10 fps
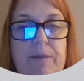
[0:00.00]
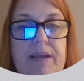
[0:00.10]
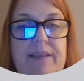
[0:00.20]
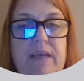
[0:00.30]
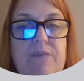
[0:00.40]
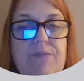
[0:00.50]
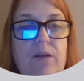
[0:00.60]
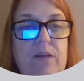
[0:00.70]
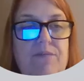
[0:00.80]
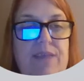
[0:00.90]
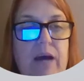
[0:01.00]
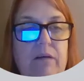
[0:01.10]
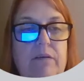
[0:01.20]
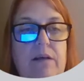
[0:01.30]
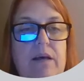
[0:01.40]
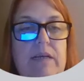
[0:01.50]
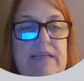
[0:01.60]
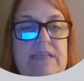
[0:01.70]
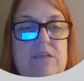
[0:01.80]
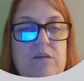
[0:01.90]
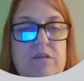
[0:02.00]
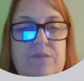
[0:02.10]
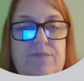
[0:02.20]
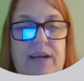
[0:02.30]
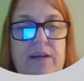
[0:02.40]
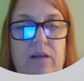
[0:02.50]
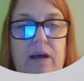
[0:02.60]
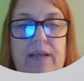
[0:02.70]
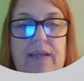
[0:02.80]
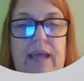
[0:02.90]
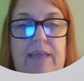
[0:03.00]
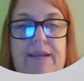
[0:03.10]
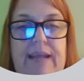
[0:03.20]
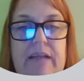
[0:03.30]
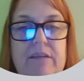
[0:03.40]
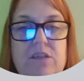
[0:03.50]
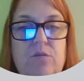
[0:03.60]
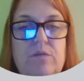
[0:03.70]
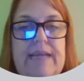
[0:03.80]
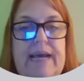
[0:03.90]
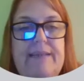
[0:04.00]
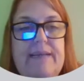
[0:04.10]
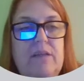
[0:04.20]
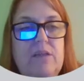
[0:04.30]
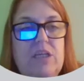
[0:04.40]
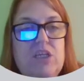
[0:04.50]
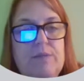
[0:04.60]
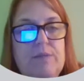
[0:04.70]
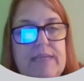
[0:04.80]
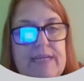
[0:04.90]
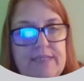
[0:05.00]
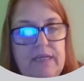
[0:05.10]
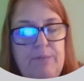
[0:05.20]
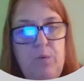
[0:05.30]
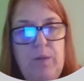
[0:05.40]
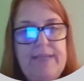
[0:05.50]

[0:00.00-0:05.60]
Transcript: I think he felt left out. They started to fight a lot, and then Alex told Dad that Alicia was kissing a boy.